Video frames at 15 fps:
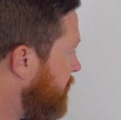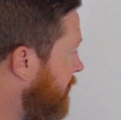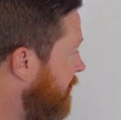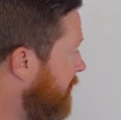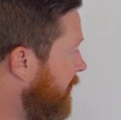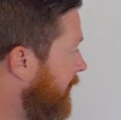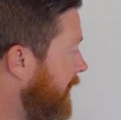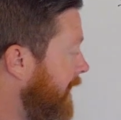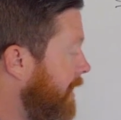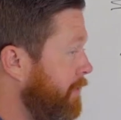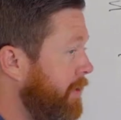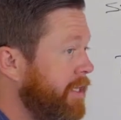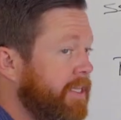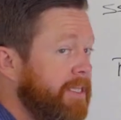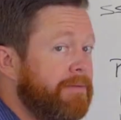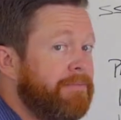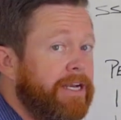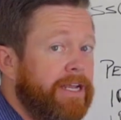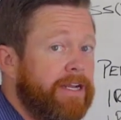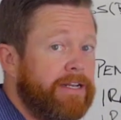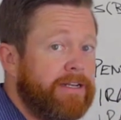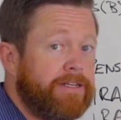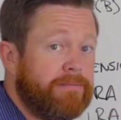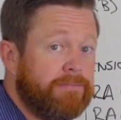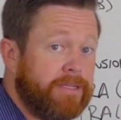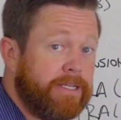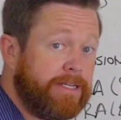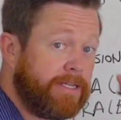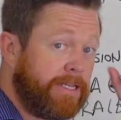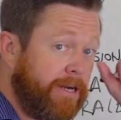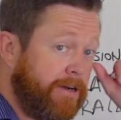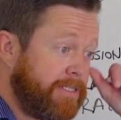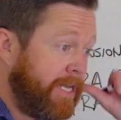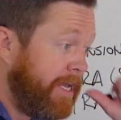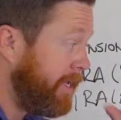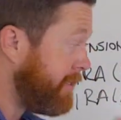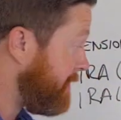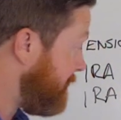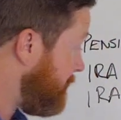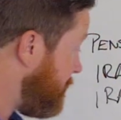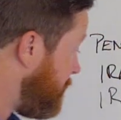there, and we eliminated completely our taxes.